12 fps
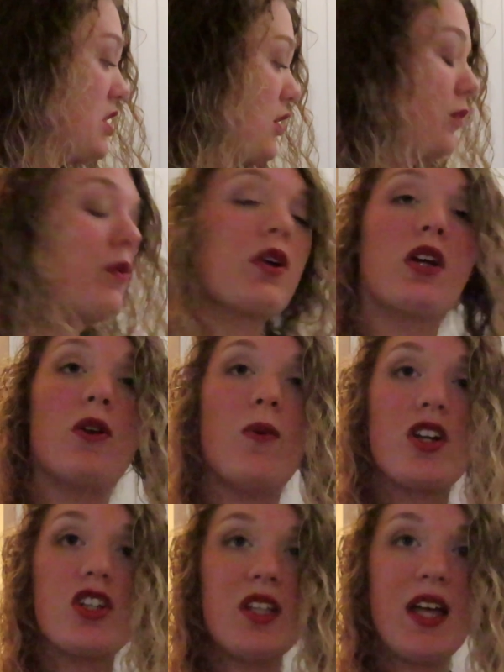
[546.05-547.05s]
So we're going to
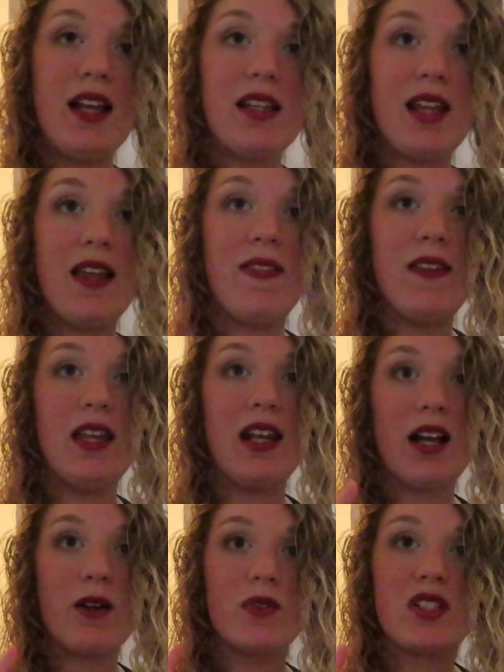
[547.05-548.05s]
wash that, and then
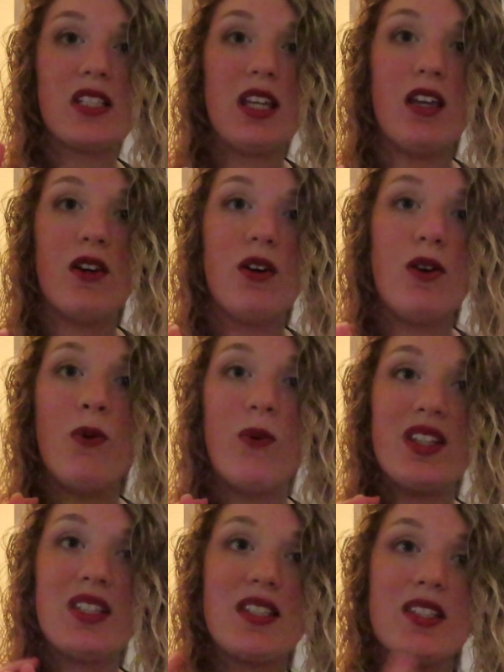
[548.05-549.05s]
I will see y'all
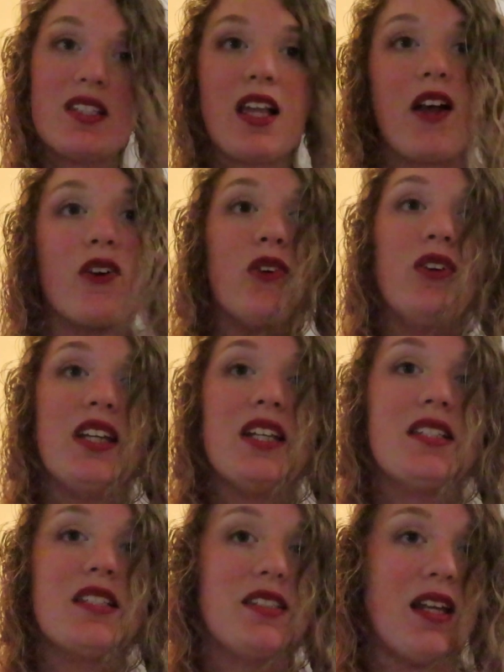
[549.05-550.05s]
once the cycle
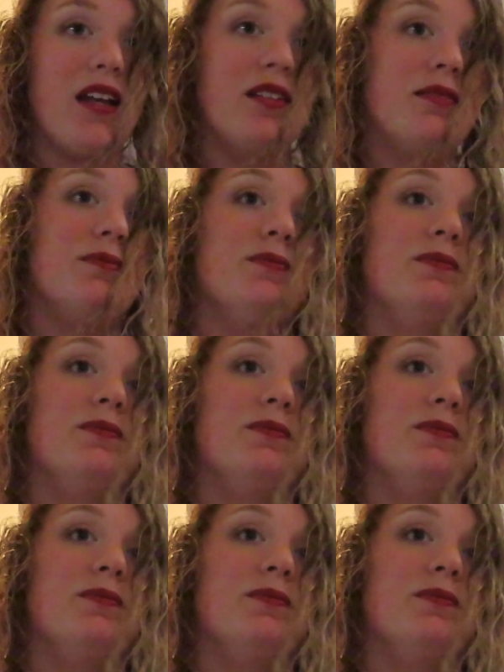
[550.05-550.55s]
is done.